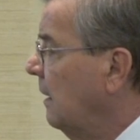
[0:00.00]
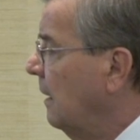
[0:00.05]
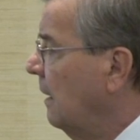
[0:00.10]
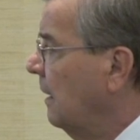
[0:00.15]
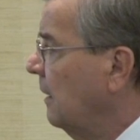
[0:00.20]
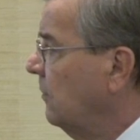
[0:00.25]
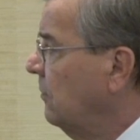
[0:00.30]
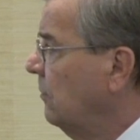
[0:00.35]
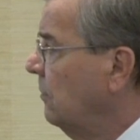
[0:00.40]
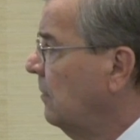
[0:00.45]

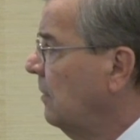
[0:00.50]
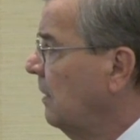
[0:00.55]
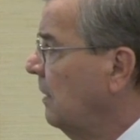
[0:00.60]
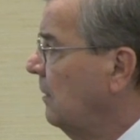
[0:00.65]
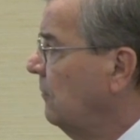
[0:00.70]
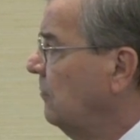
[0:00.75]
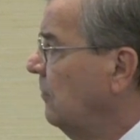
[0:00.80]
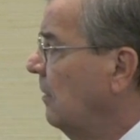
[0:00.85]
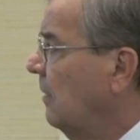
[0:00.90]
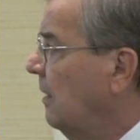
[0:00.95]
I took
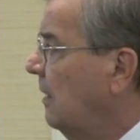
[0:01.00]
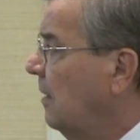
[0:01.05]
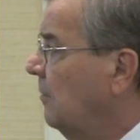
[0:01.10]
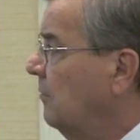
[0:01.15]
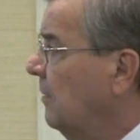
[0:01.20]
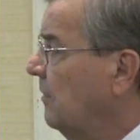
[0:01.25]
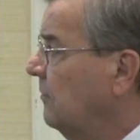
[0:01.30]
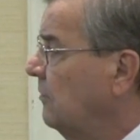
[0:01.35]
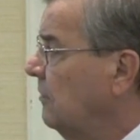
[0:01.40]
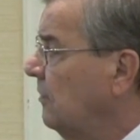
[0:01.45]
a
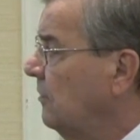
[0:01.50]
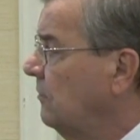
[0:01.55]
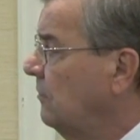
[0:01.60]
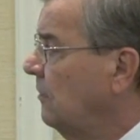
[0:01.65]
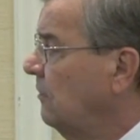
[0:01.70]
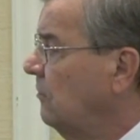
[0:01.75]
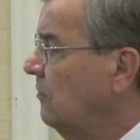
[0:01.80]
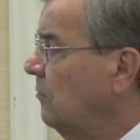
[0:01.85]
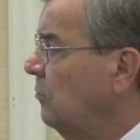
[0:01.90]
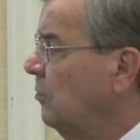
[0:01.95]
job as an
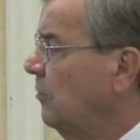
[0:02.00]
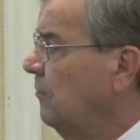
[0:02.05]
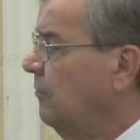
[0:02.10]
assistant